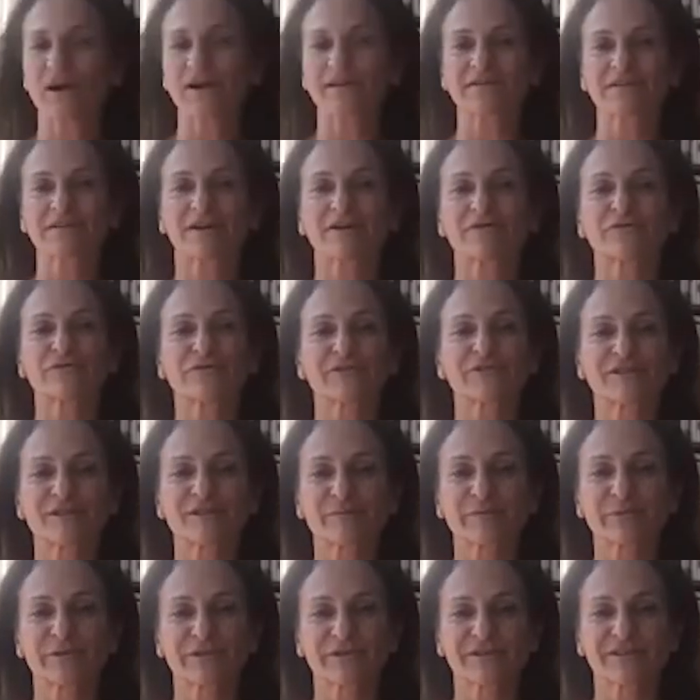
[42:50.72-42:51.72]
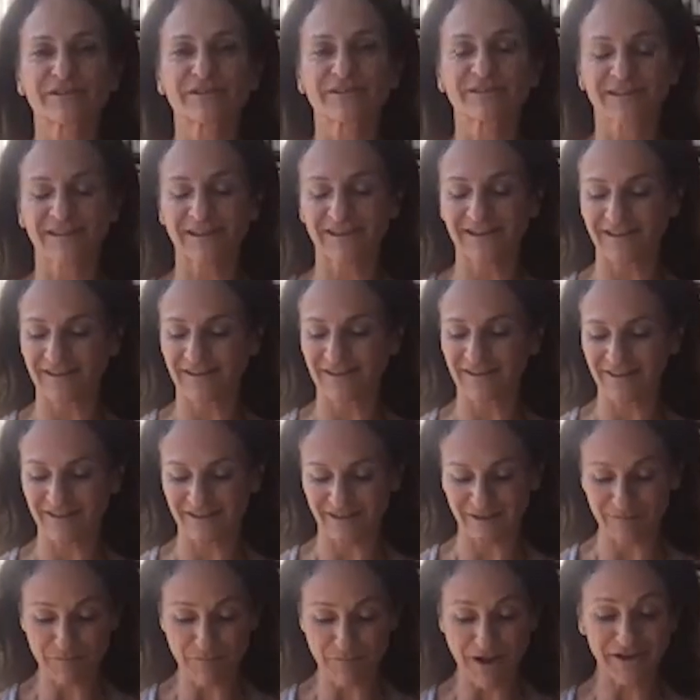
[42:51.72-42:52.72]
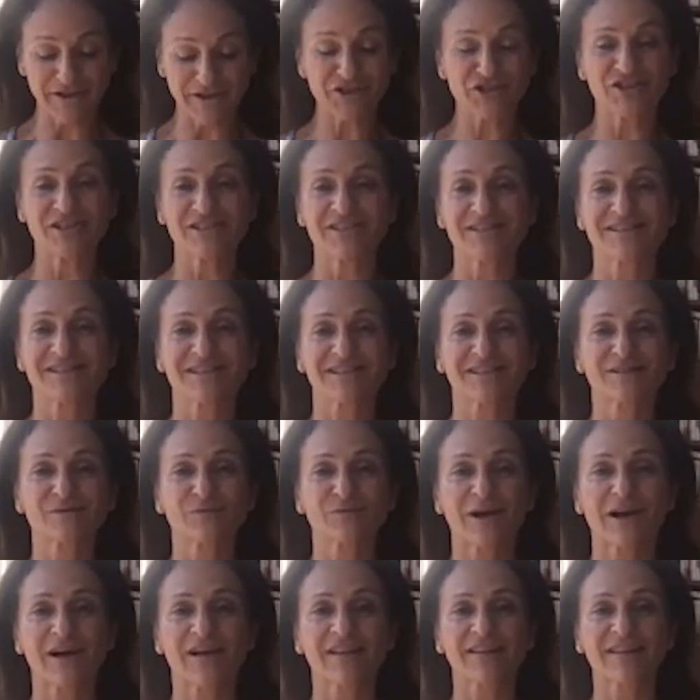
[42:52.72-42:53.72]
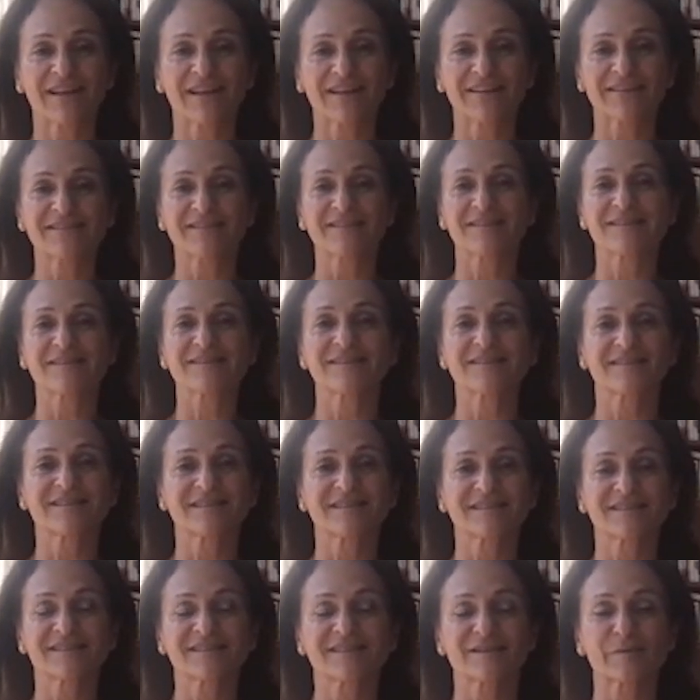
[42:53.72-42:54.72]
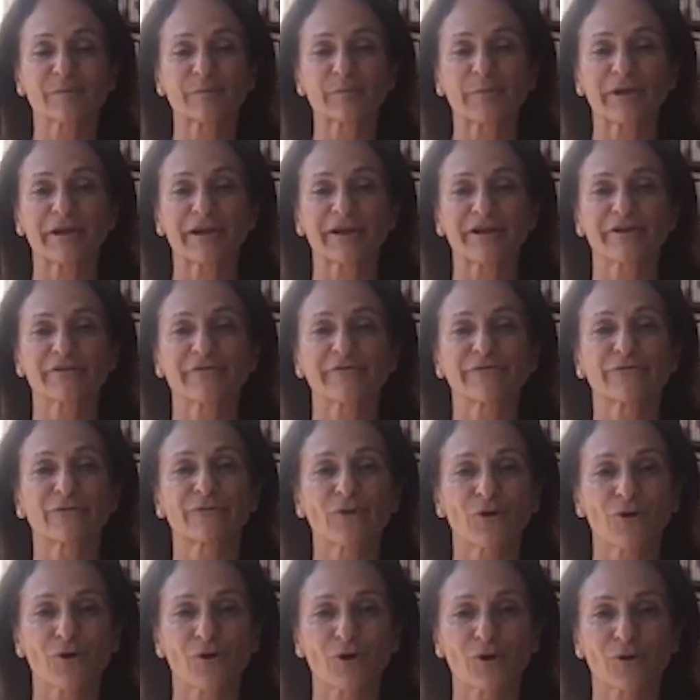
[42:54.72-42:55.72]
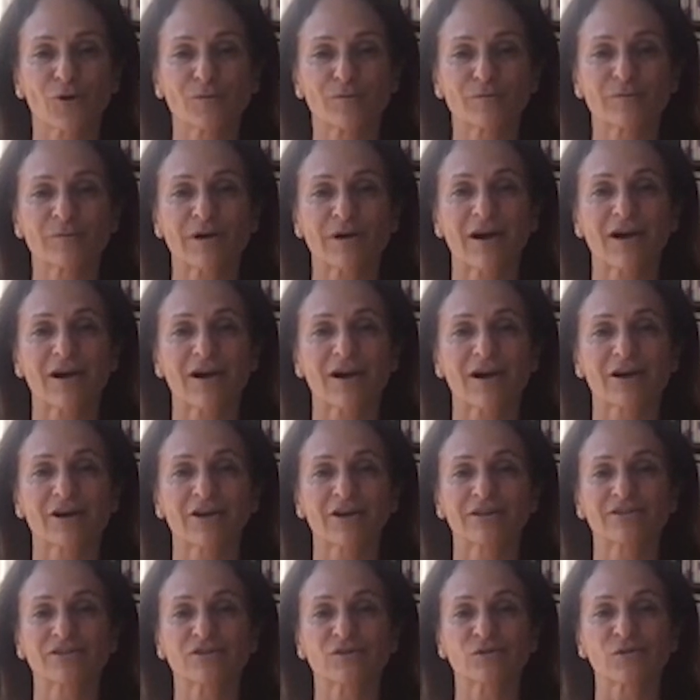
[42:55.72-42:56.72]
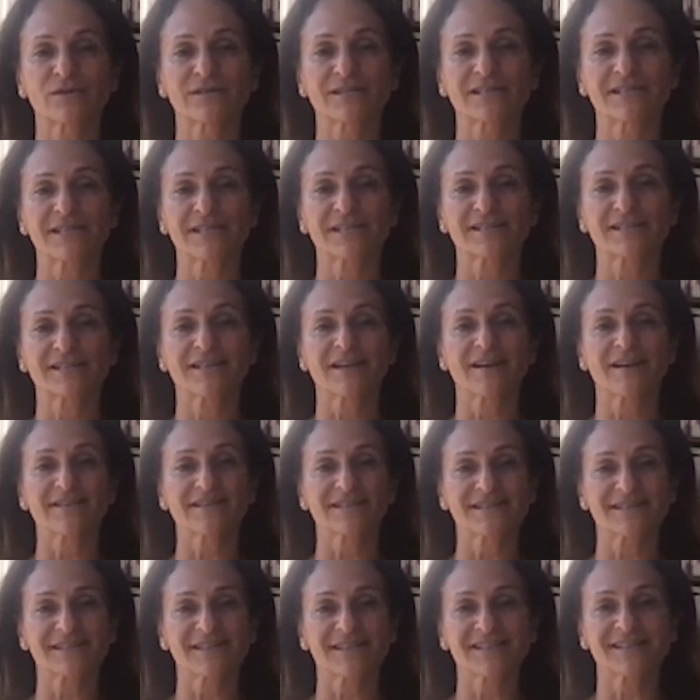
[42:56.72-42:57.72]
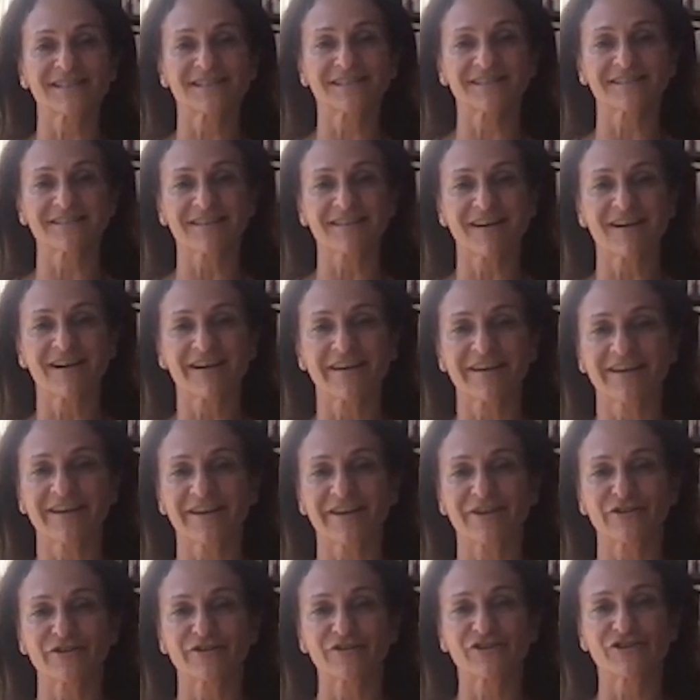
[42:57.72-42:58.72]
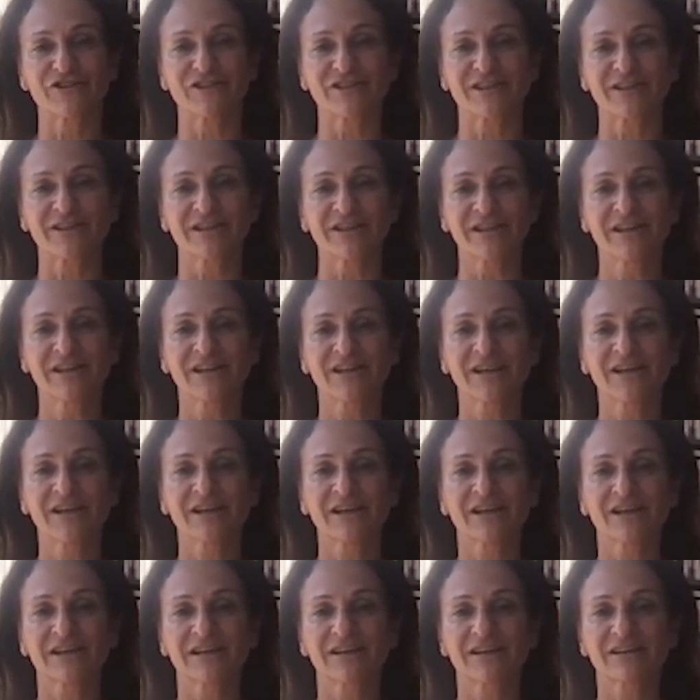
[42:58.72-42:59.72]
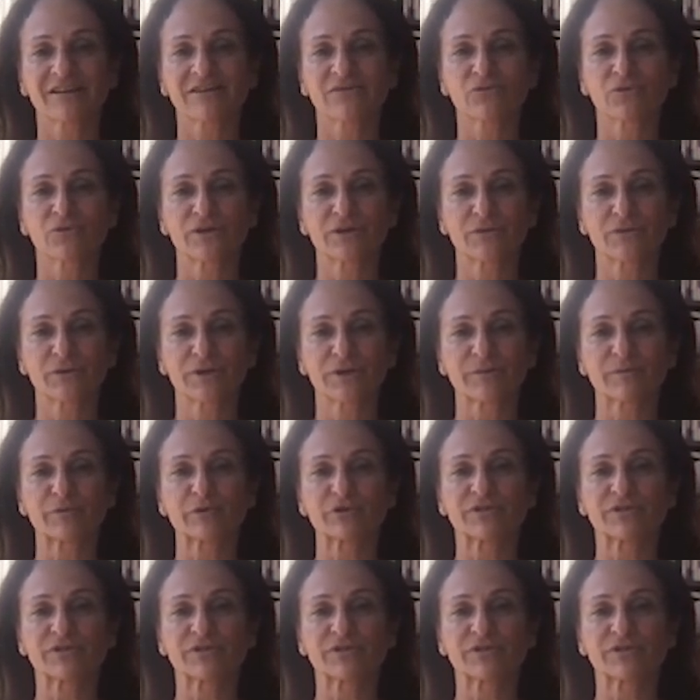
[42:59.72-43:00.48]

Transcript: comfortable in my jeans as well. And this is a pair from our sorties last season, High Energy, where we put